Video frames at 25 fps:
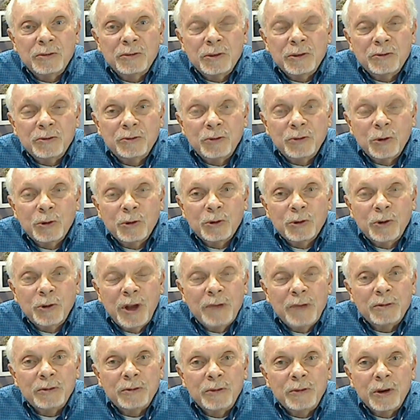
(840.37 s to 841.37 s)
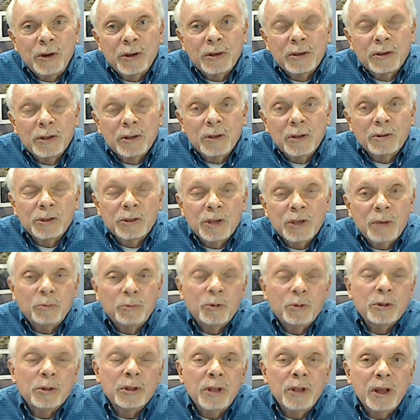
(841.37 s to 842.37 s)
If you photograph it very close up,
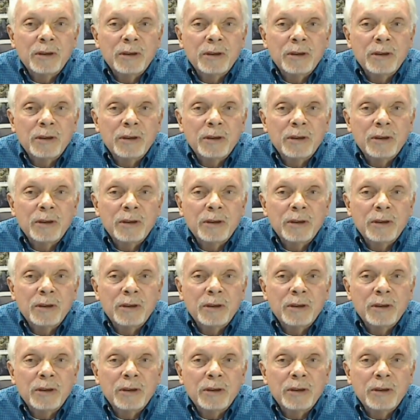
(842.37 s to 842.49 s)
with a lot